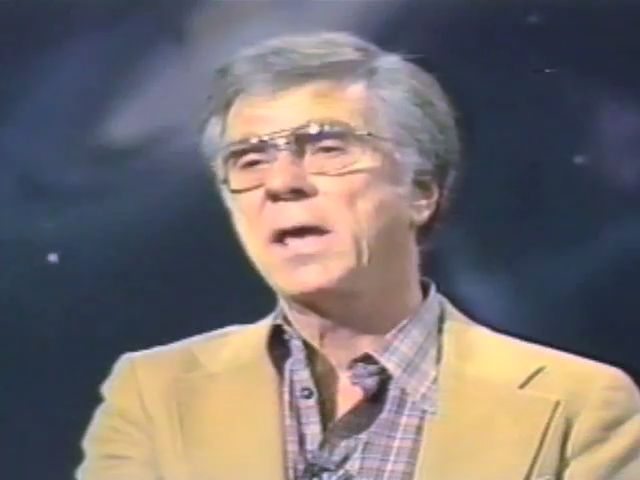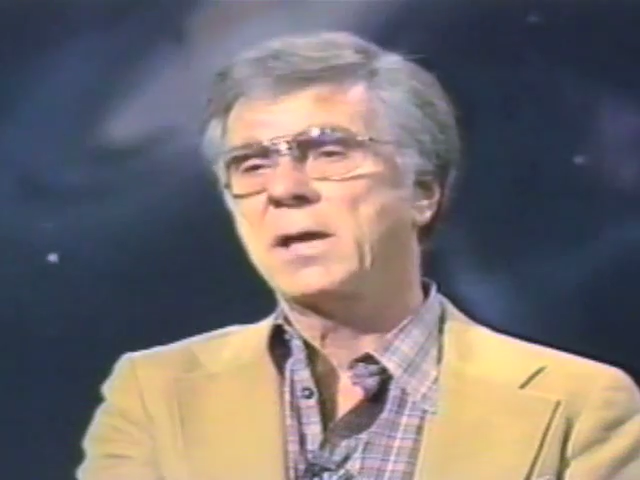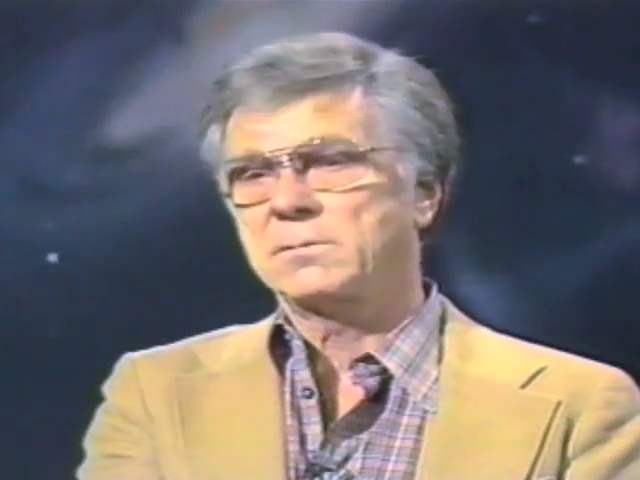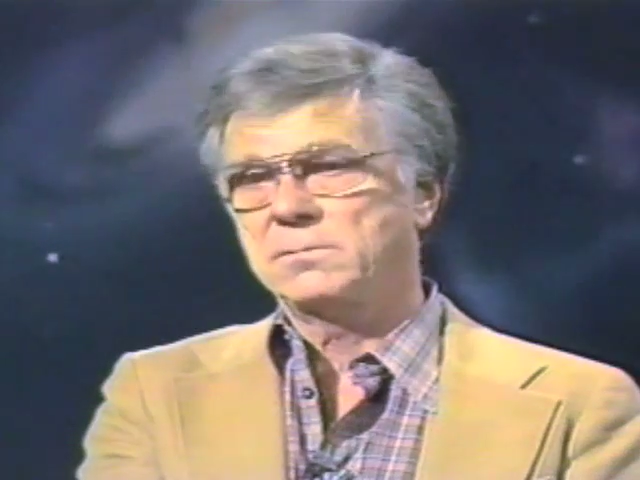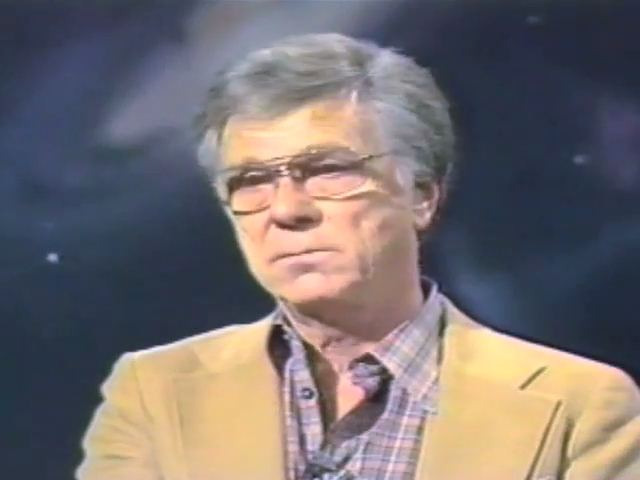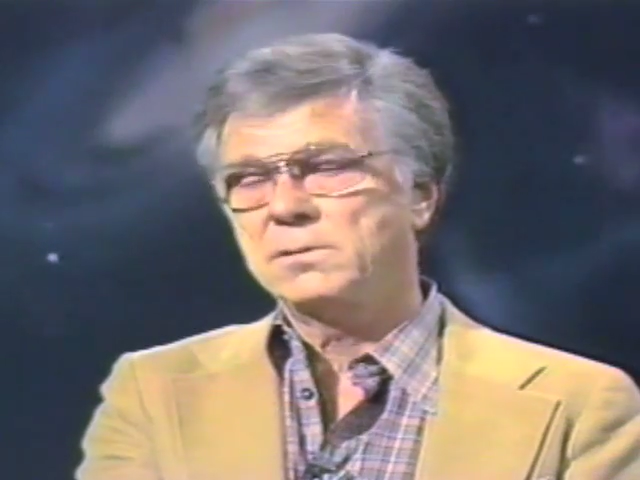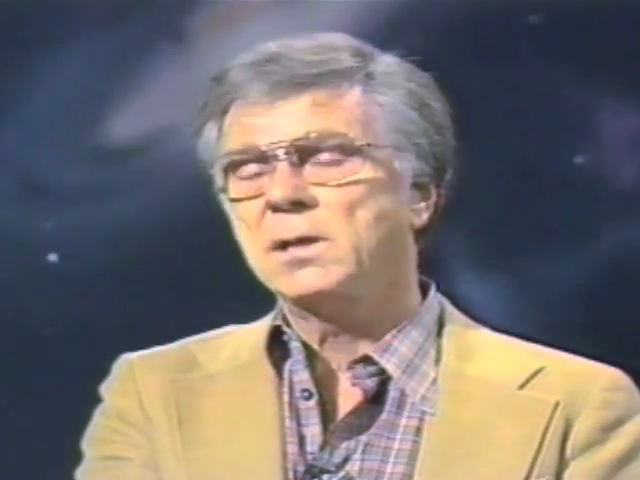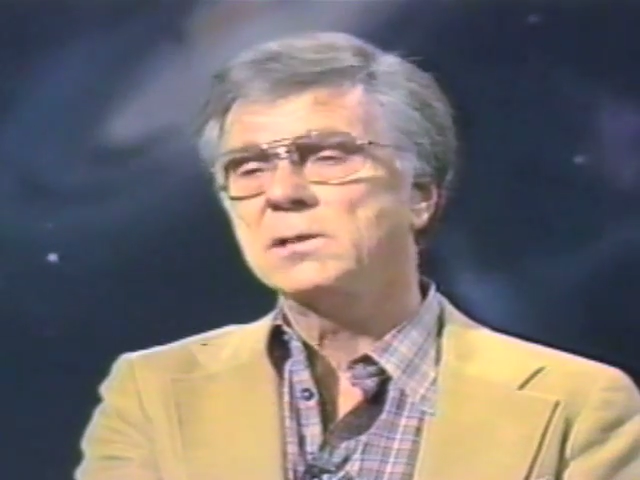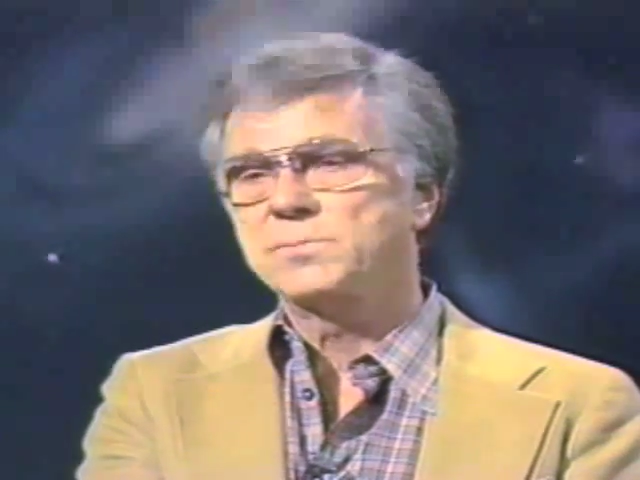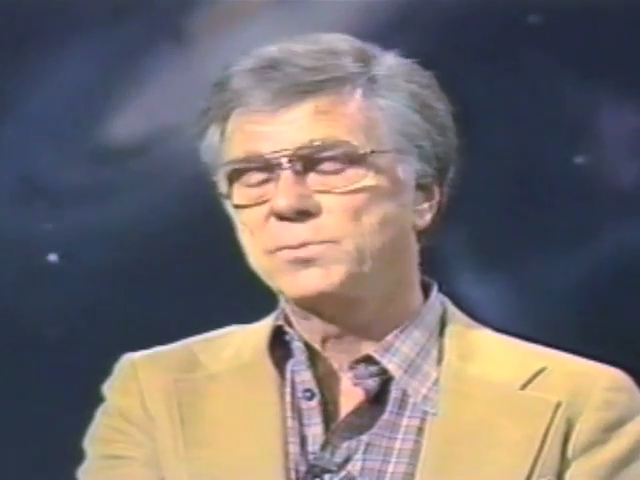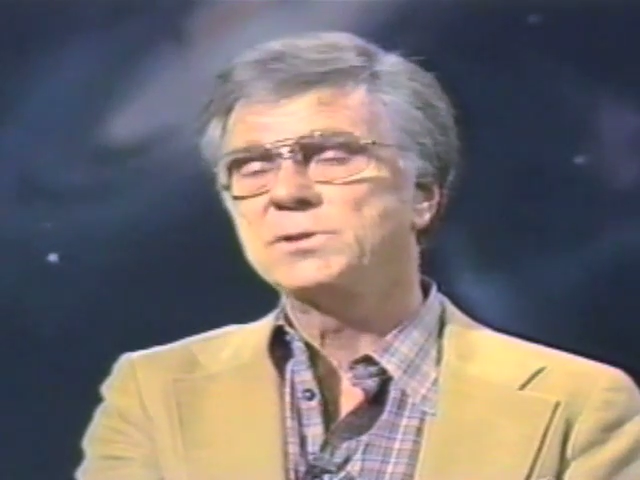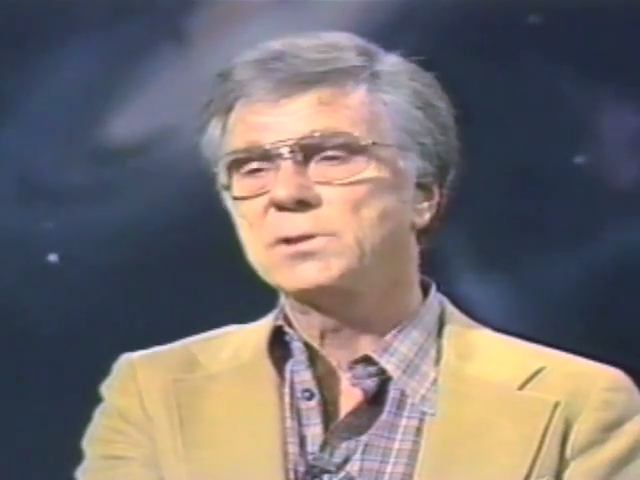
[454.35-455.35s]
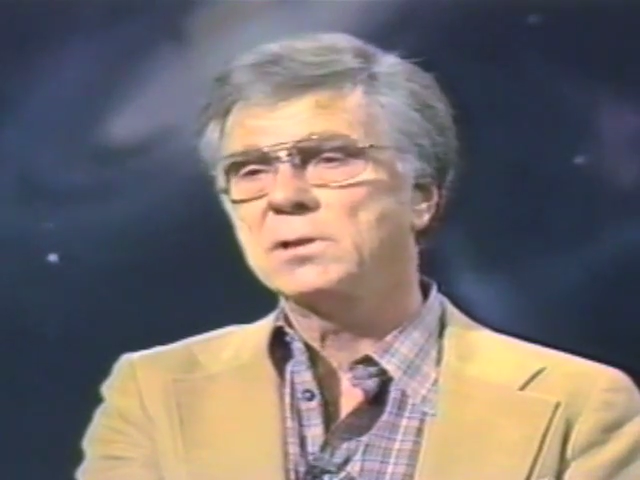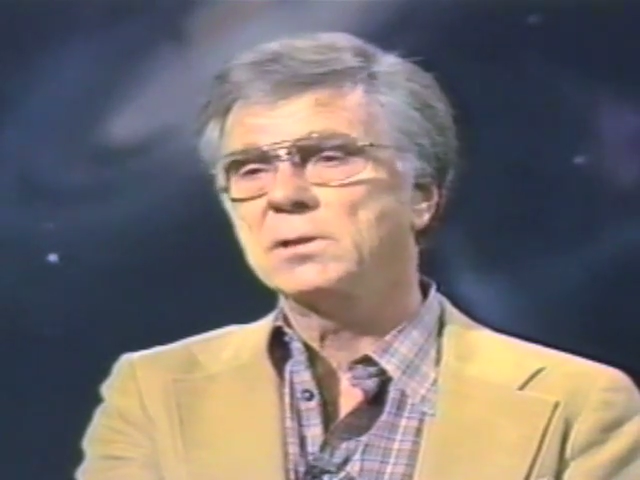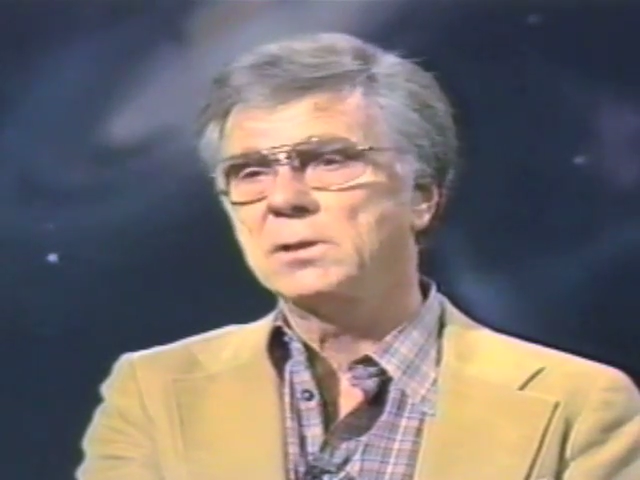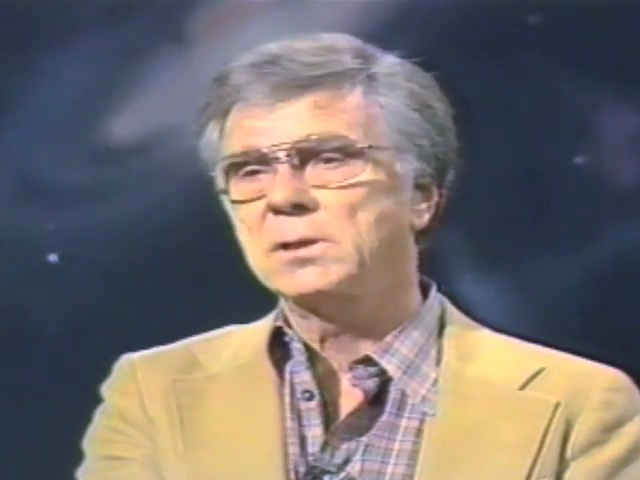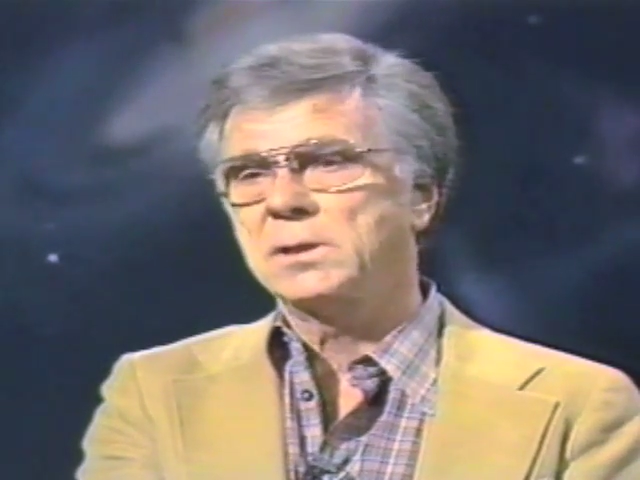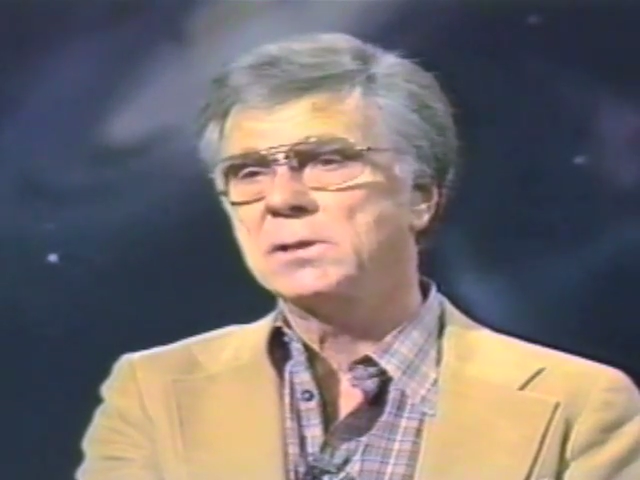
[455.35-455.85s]
actor, yes,
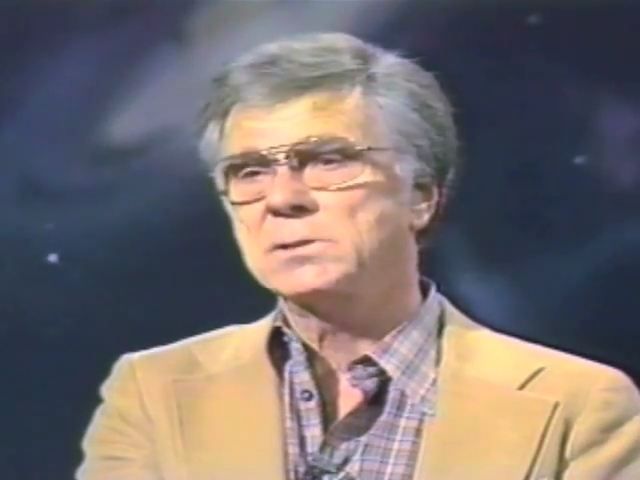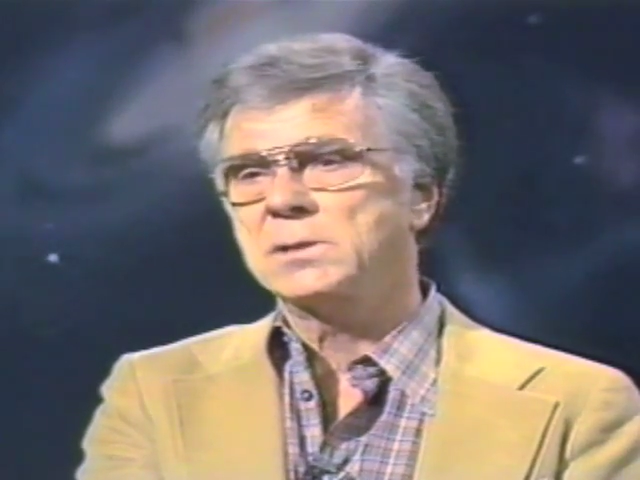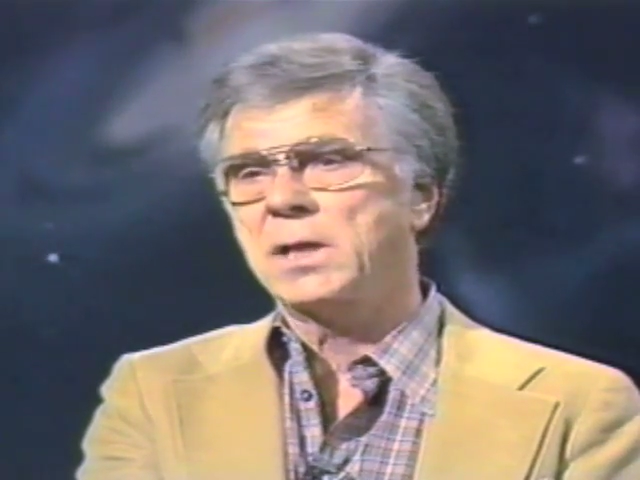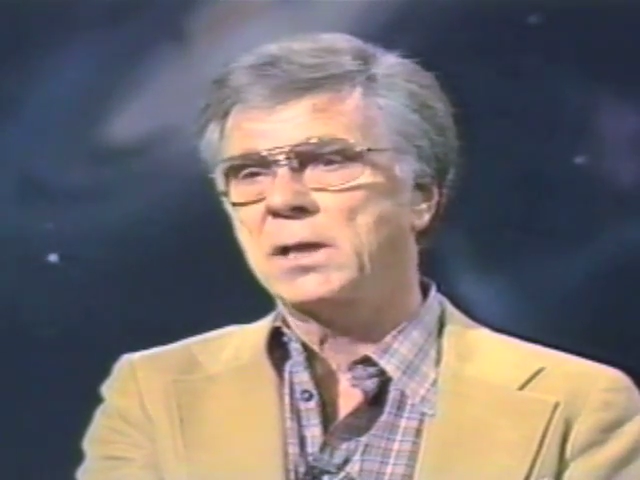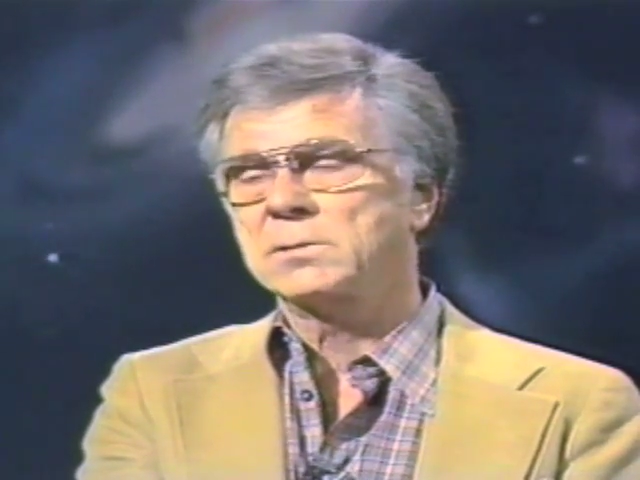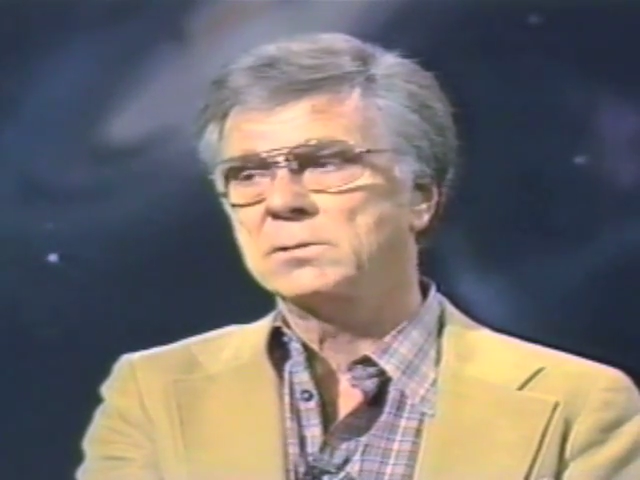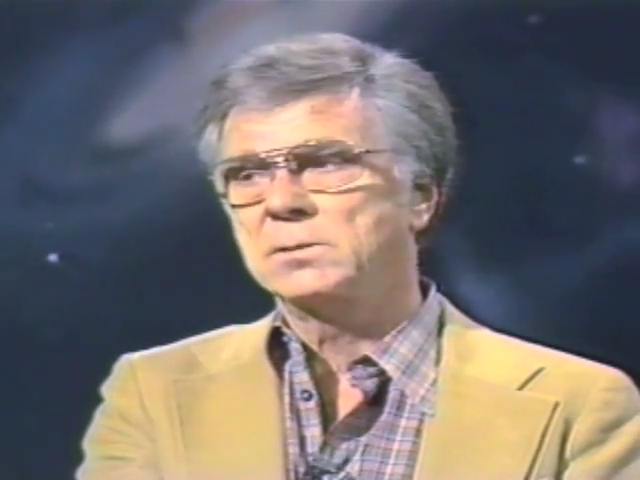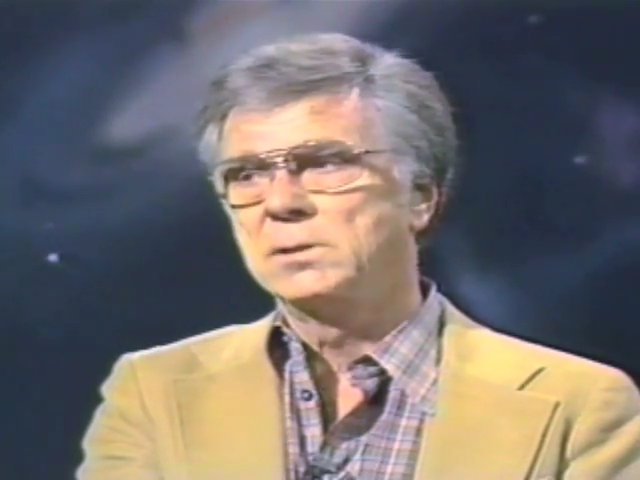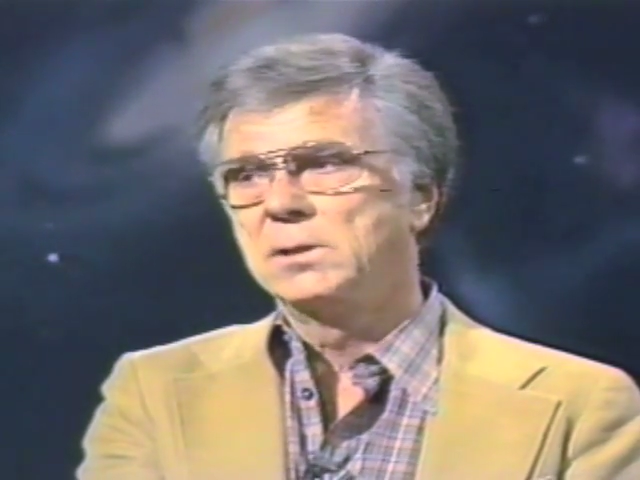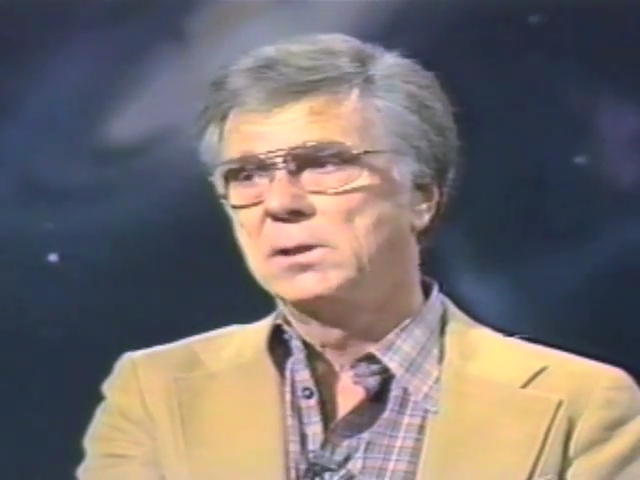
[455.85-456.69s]
particularly as an actor.